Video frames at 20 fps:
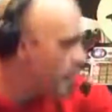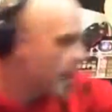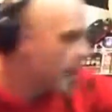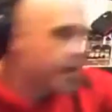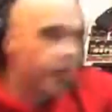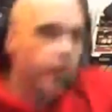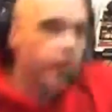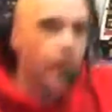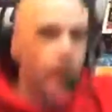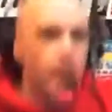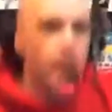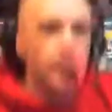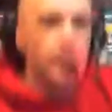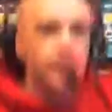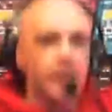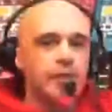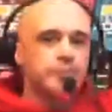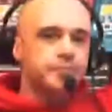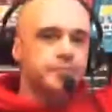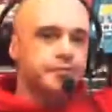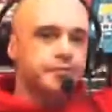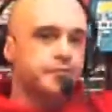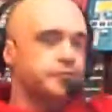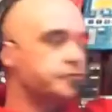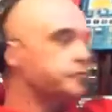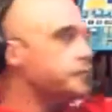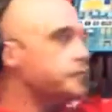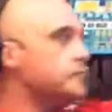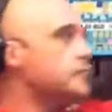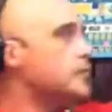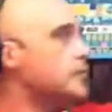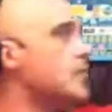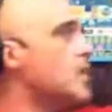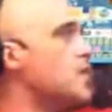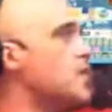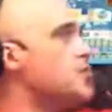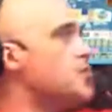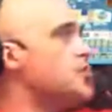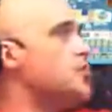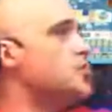a Mac at the heart of it.
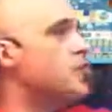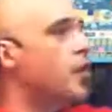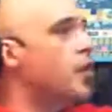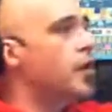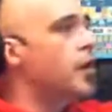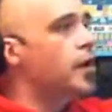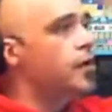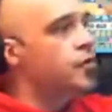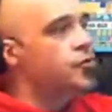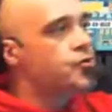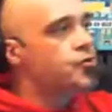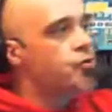She's running